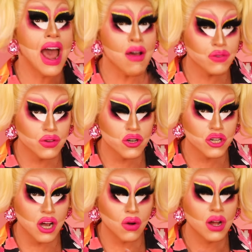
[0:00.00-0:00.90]
After the
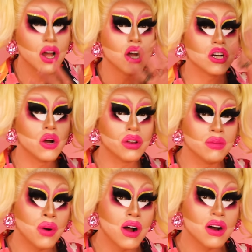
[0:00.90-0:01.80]
show, go to
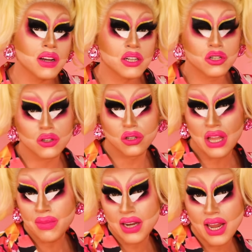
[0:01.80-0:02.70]
the bar, get your little
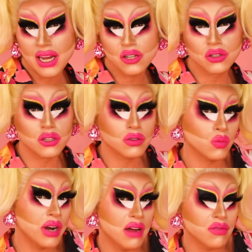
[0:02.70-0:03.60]
lemonade, your little
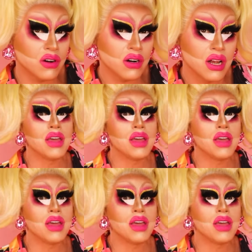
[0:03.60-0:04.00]
whatever,